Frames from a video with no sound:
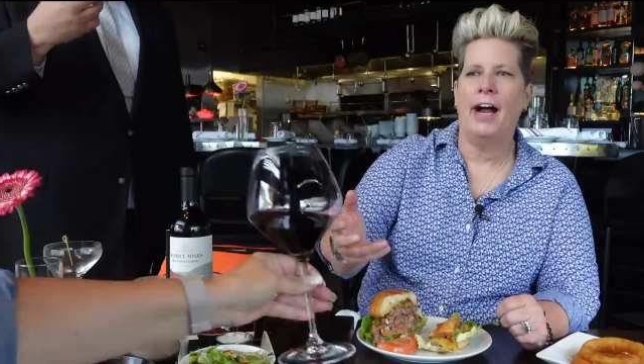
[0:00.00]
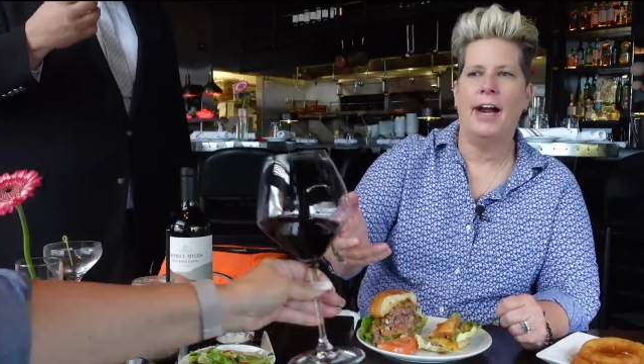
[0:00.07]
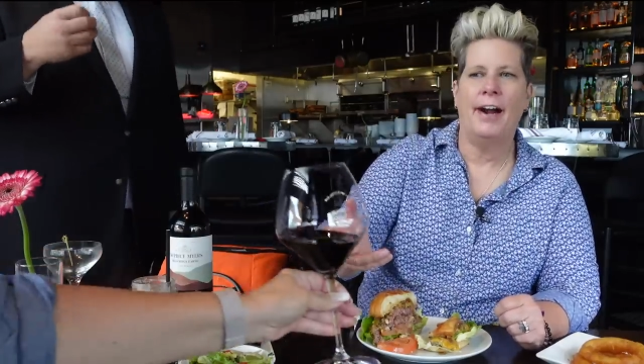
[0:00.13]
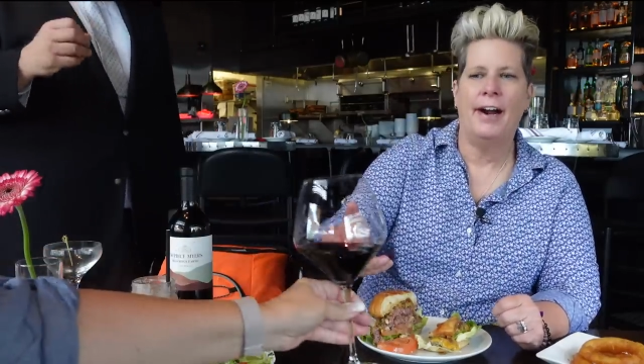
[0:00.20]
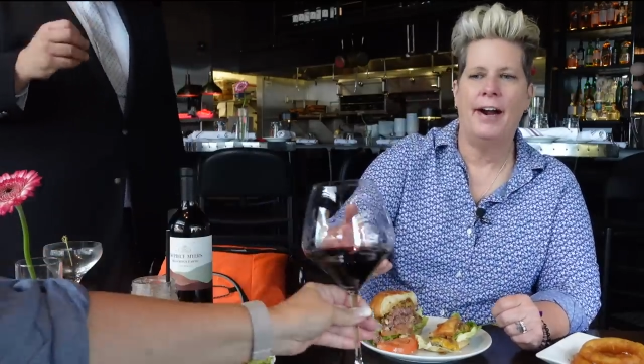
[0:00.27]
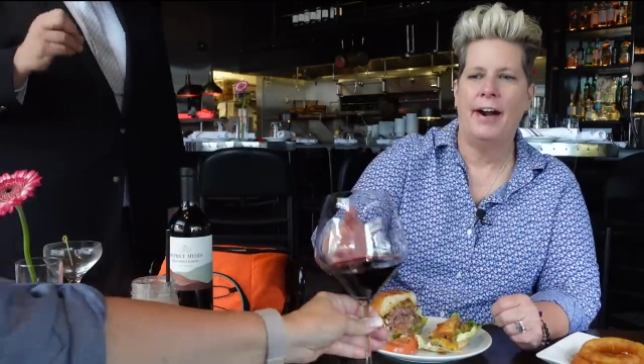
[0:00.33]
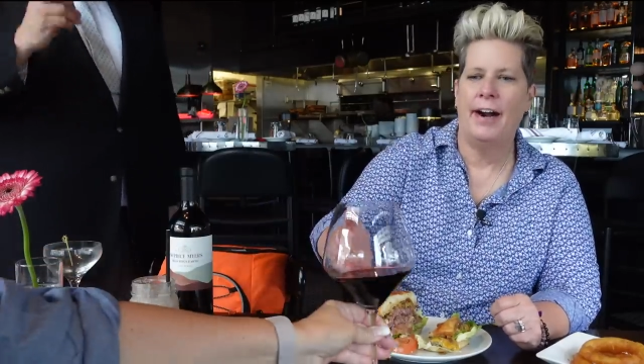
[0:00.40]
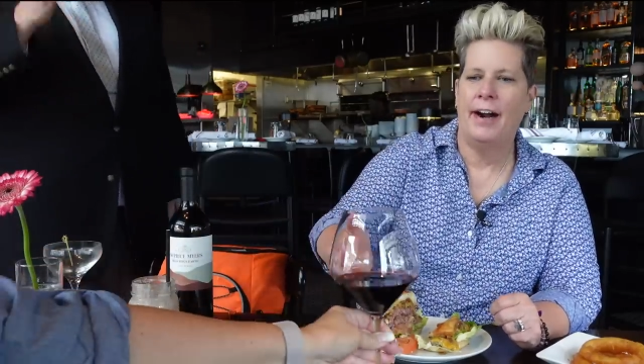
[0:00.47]
Forward
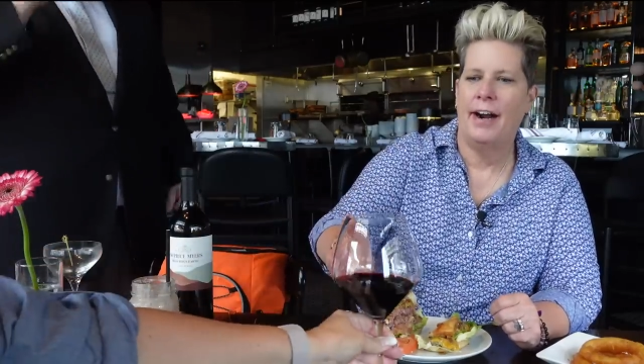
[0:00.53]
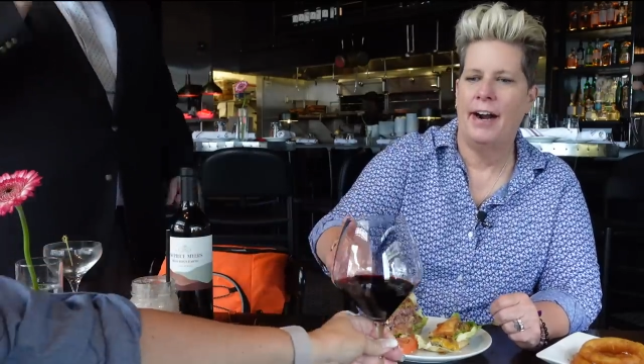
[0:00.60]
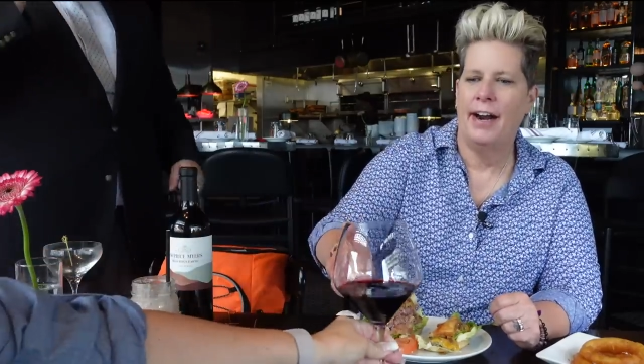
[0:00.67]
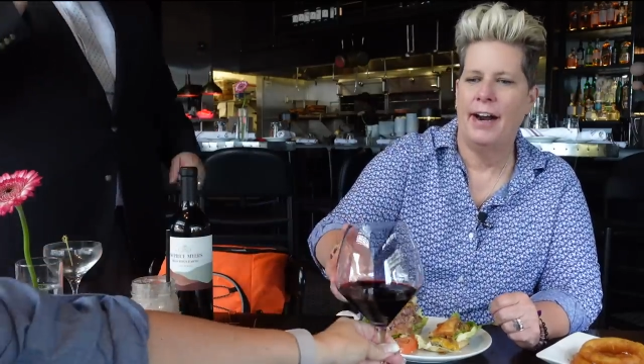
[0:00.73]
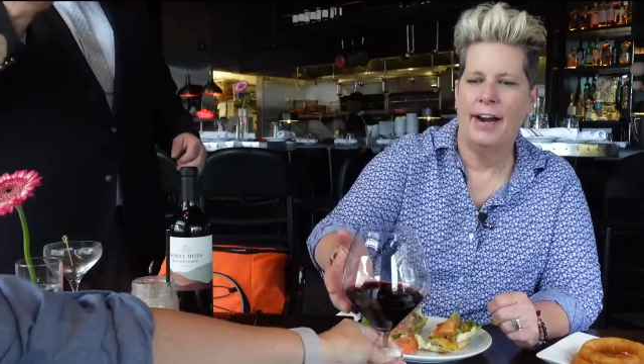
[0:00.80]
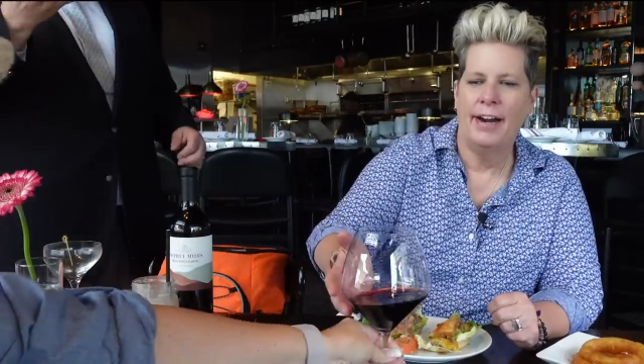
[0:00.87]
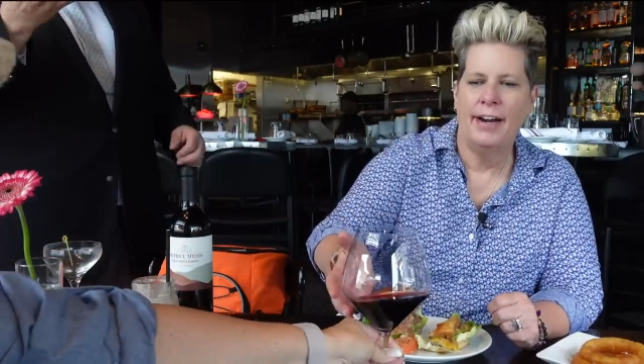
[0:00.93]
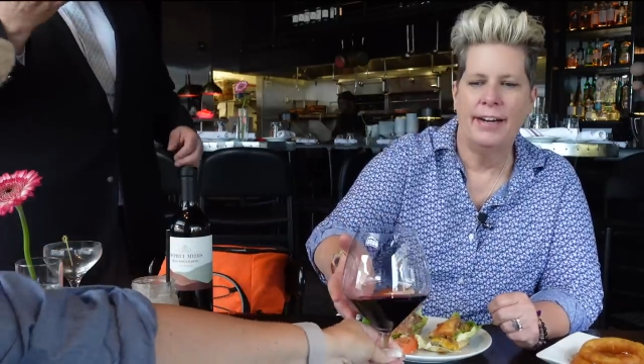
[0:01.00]

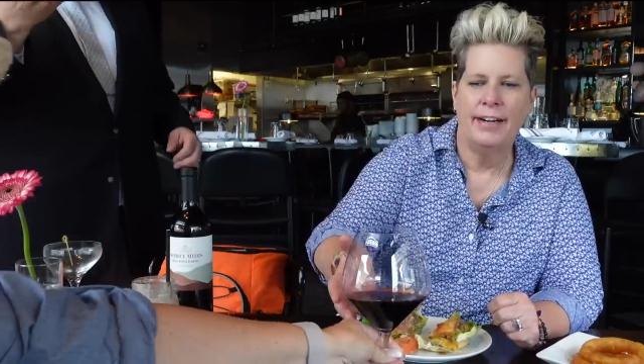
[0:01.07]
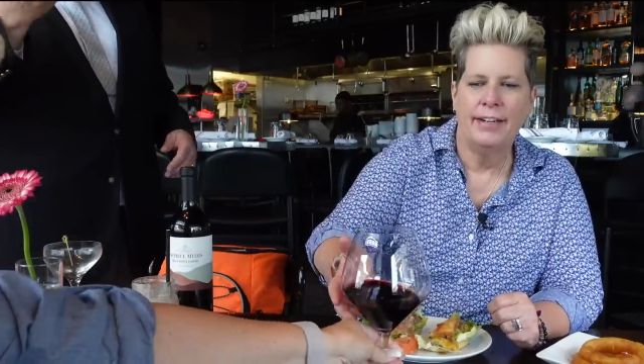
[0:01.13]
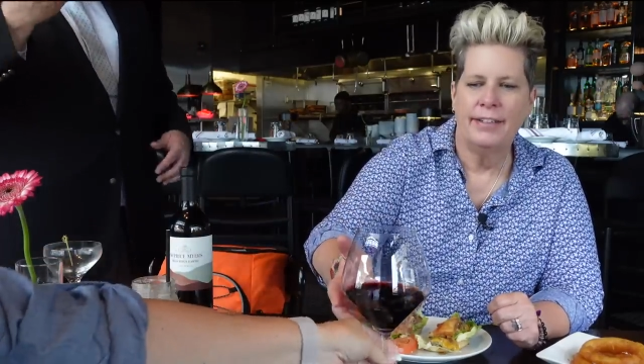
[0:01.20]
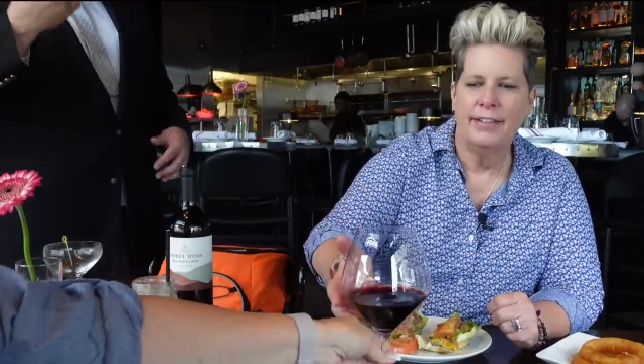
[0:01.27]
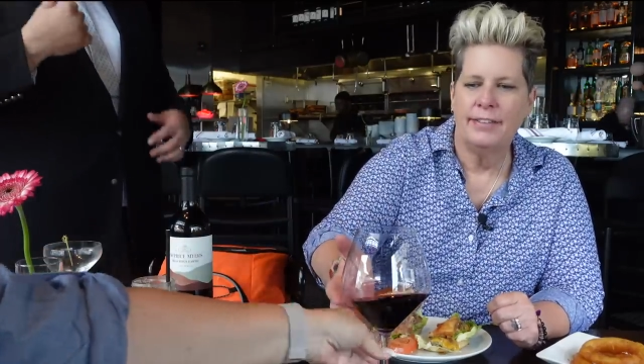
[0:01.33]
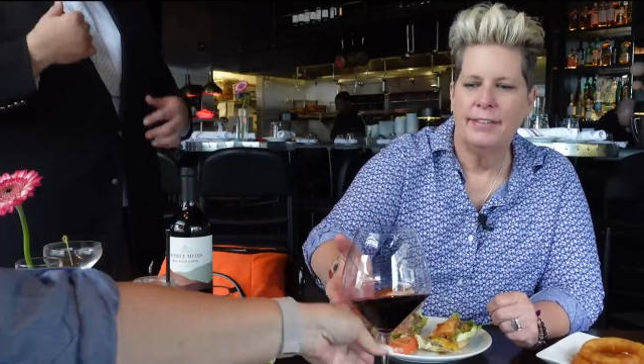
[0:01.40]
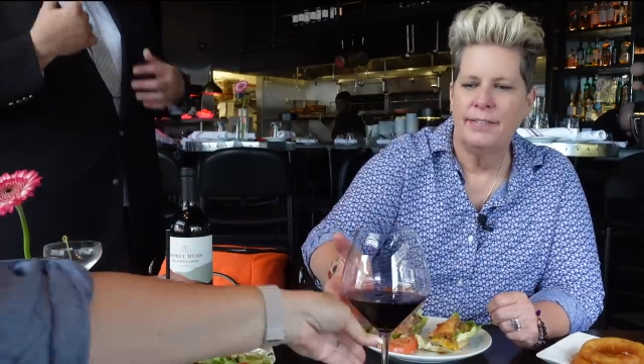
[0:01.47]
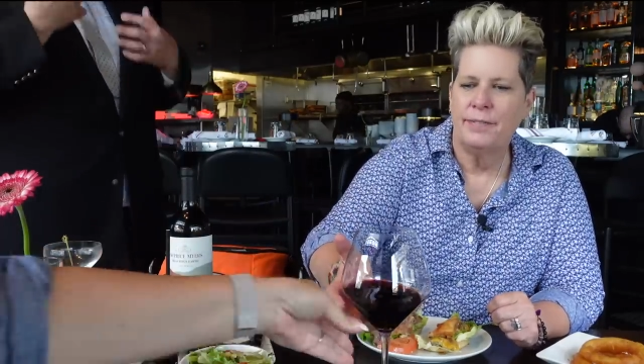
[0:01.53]
amazingly well
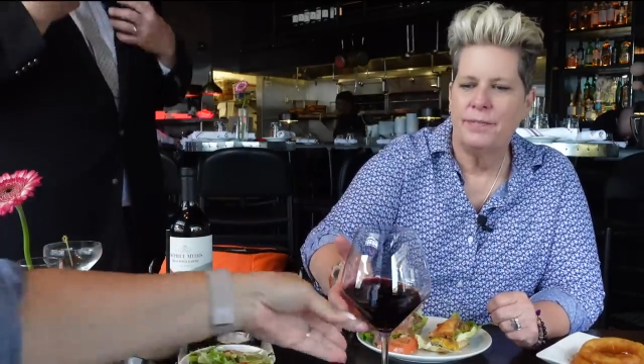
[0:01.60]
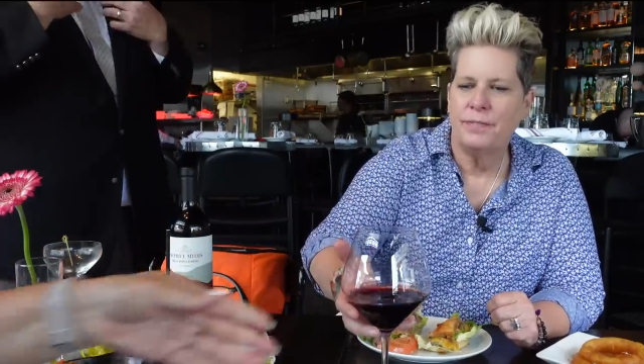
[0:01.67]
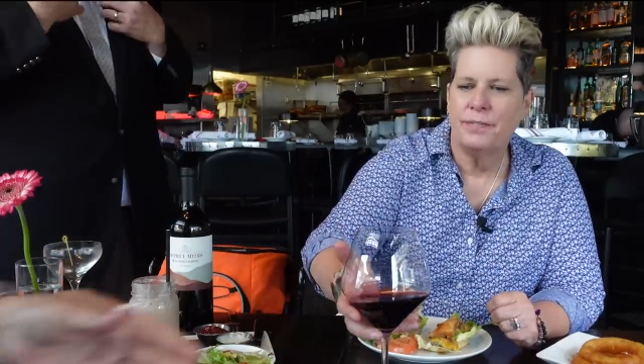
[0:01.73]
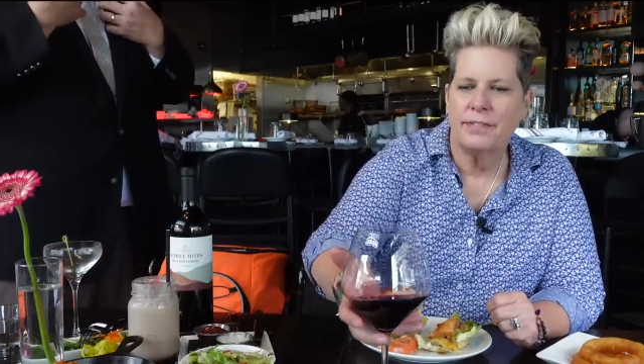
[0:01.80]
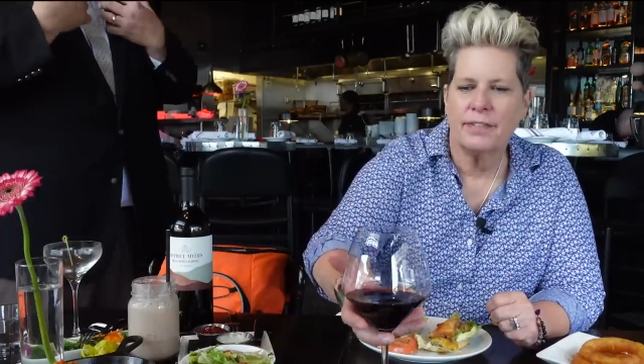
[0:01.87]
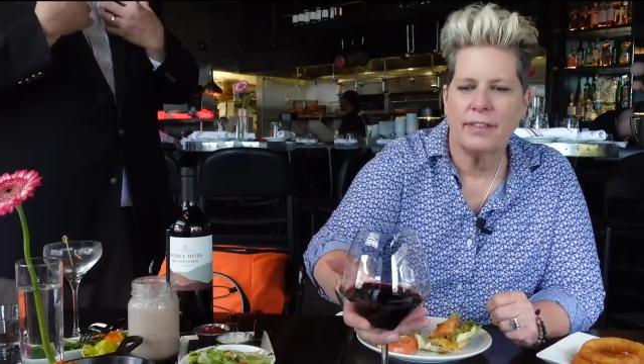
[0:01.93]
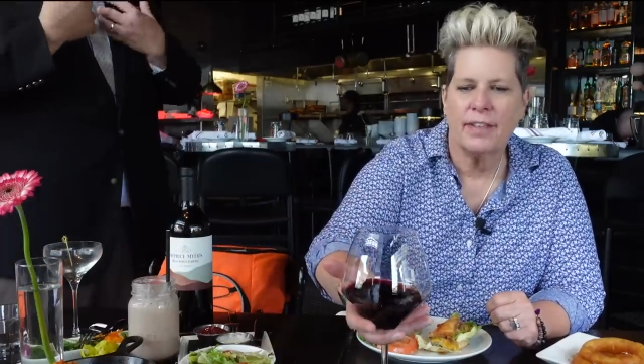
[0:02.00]
balanced.